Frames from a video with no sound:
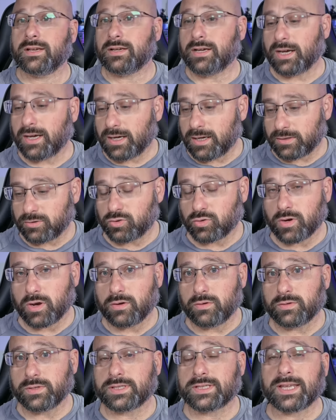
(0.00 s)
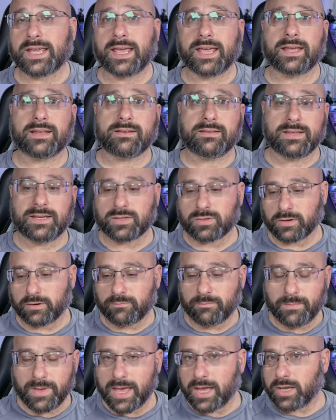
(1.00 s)
uh, drones and the sort of
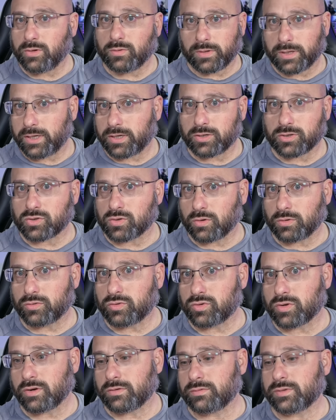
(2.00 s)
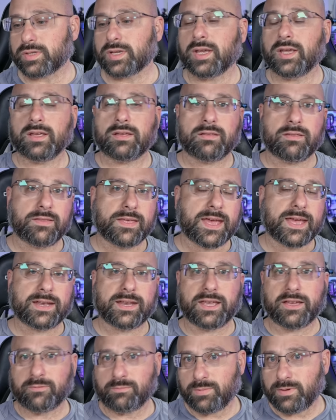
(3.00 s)
manually controlled drones that
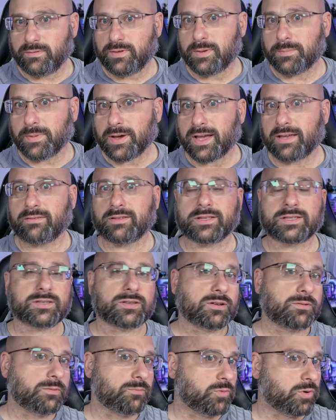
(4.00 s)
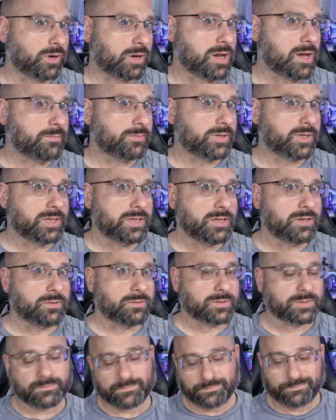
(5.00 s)
FPV pilots more commonly
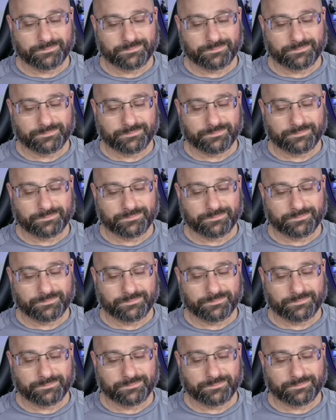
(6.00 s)
use.